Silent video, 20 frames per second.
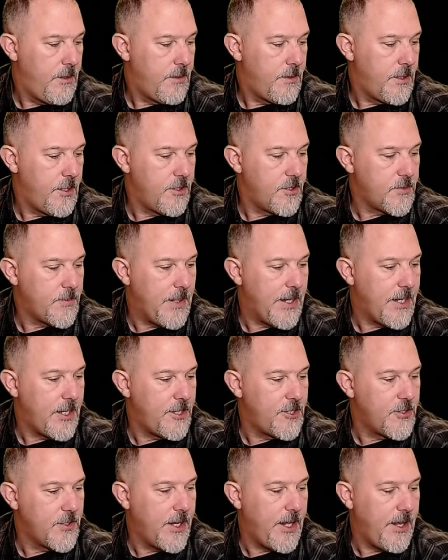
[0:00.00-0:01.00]
There's my one
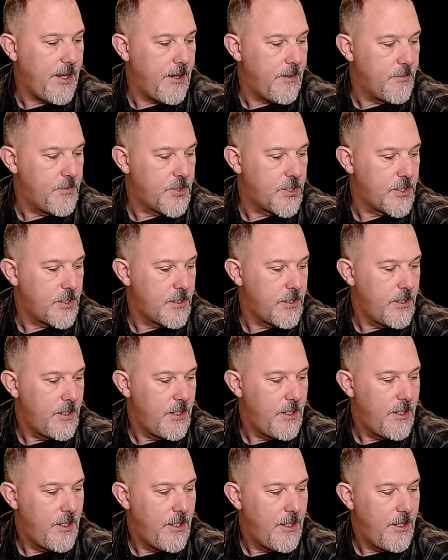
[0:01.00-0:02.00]
hundred amps.
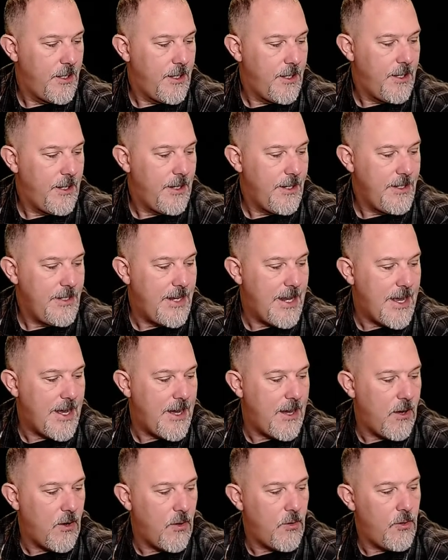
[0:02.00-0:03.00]

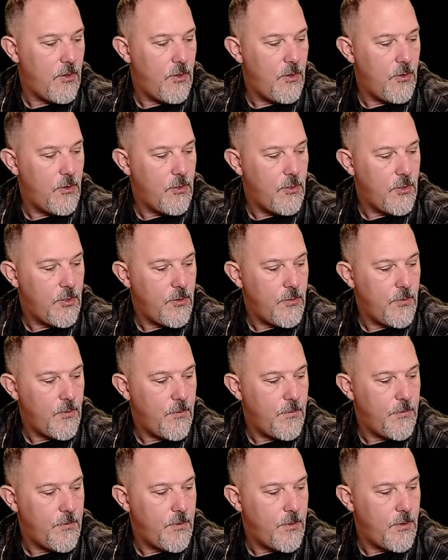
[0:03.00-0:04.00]
Now,
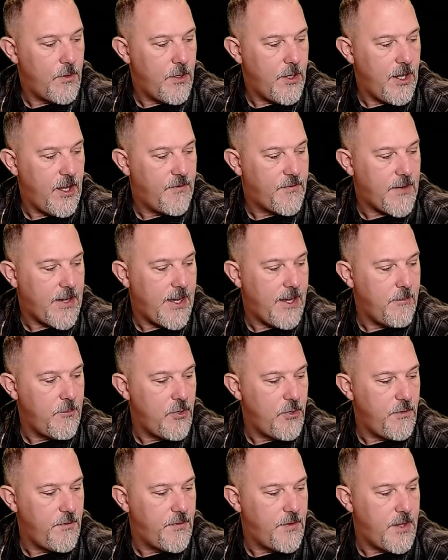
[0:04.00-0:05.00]
if I
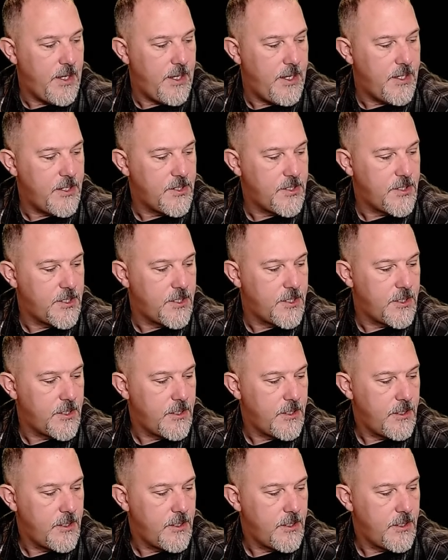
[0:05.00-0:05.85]
move this